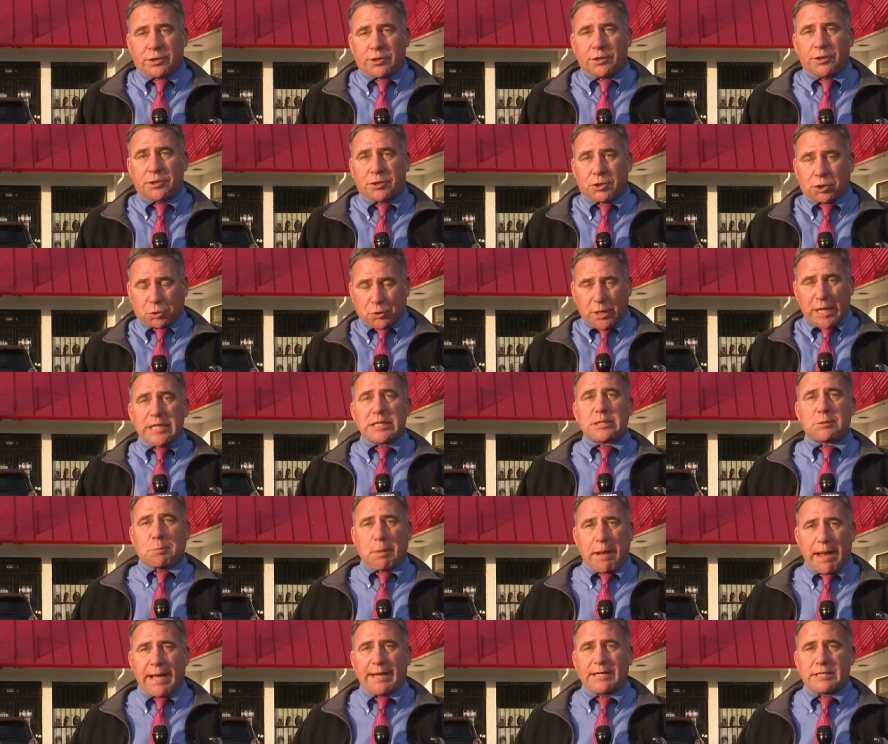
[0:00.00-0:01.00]
to
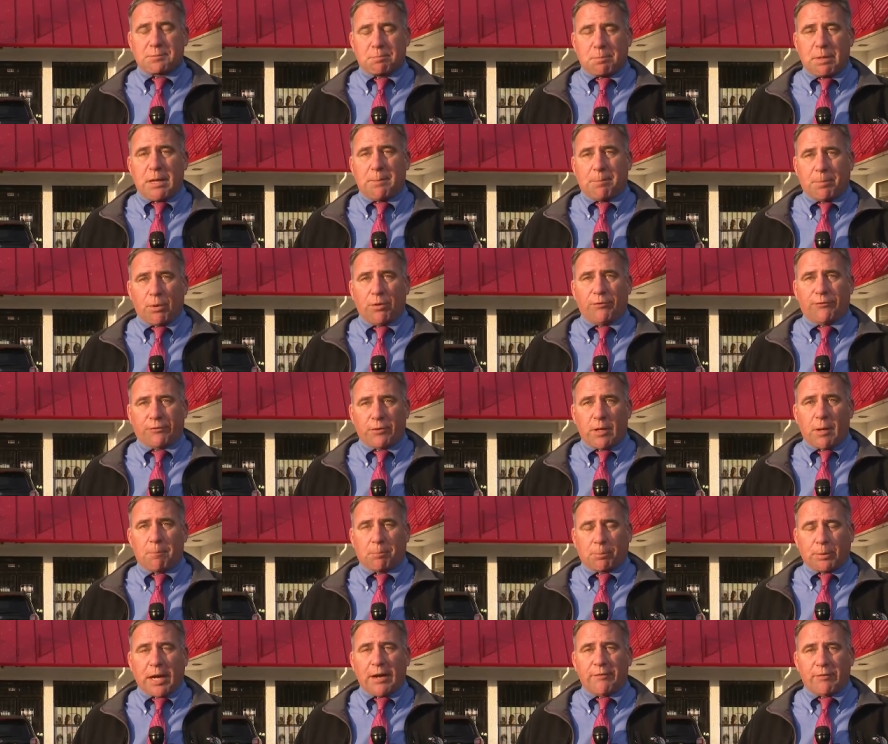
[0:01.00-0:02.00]
trespass people
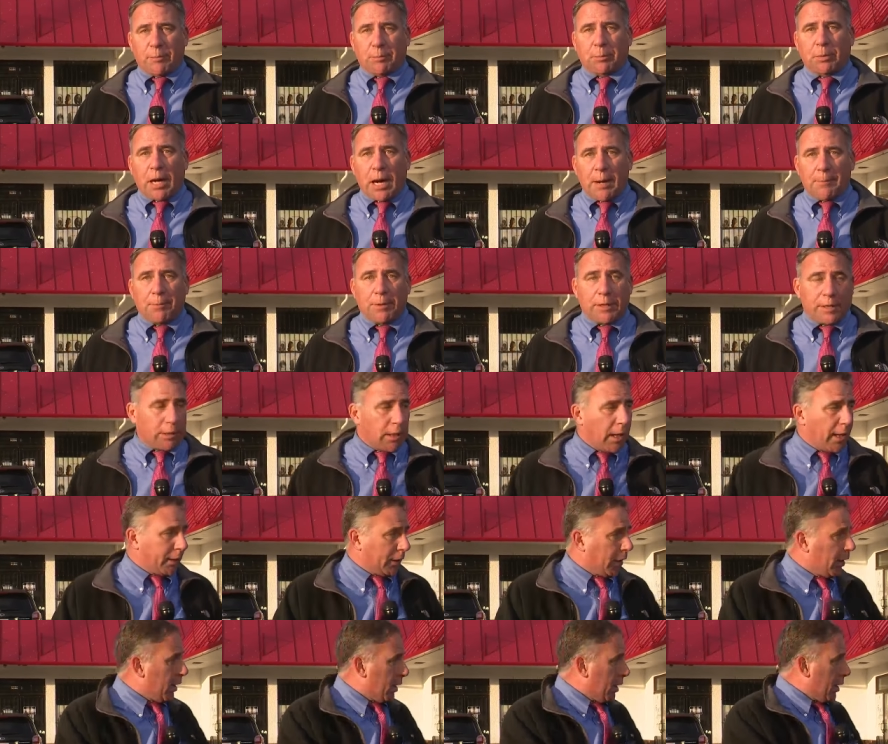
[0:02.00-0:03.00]
from private property
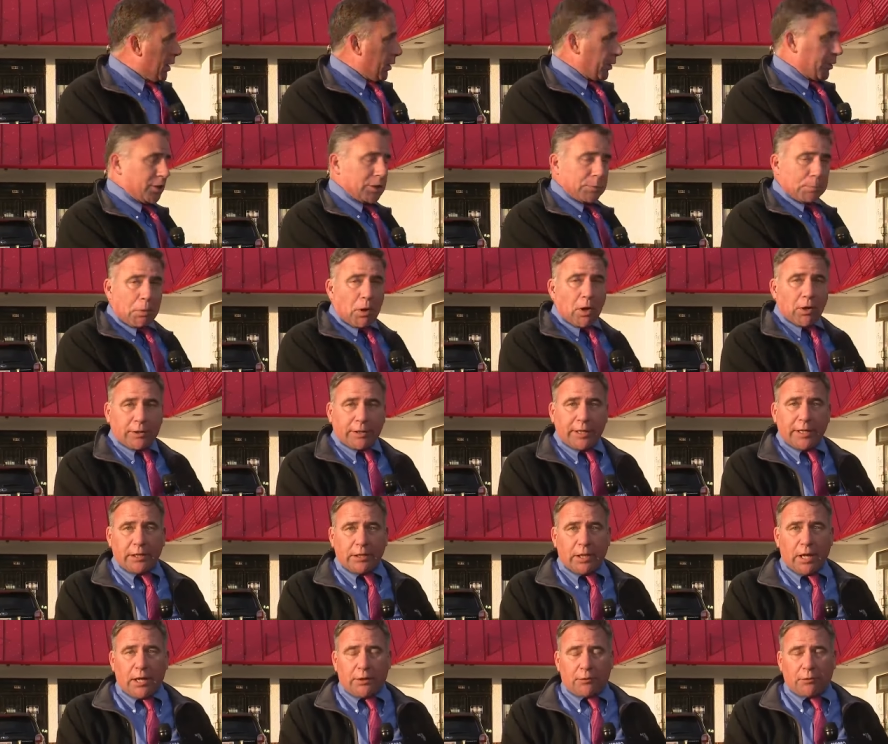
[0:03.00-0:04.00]
like this
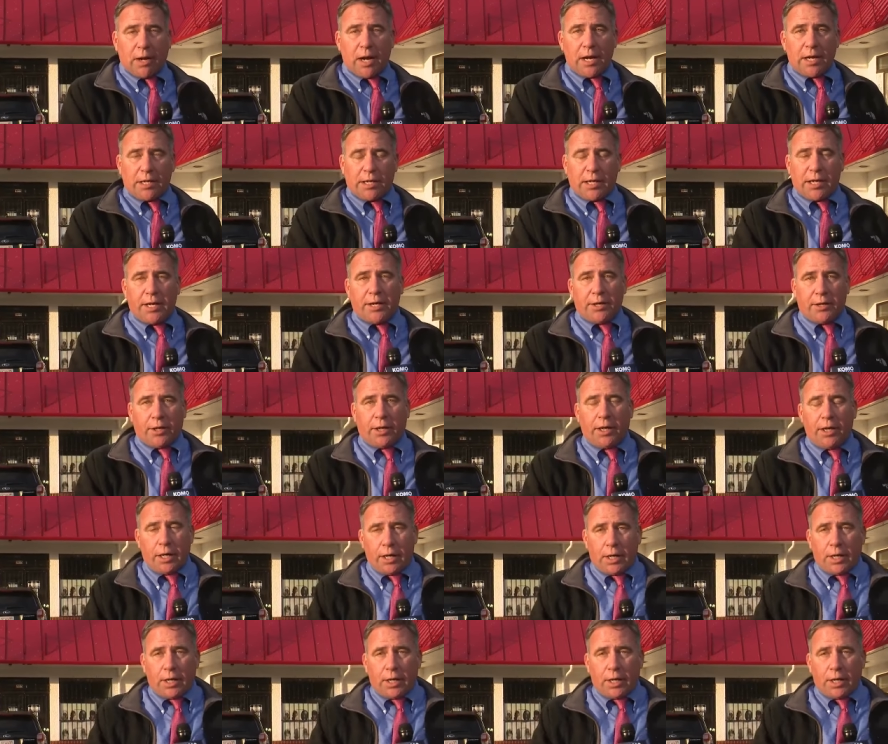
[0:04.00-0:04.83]
parking lot right here.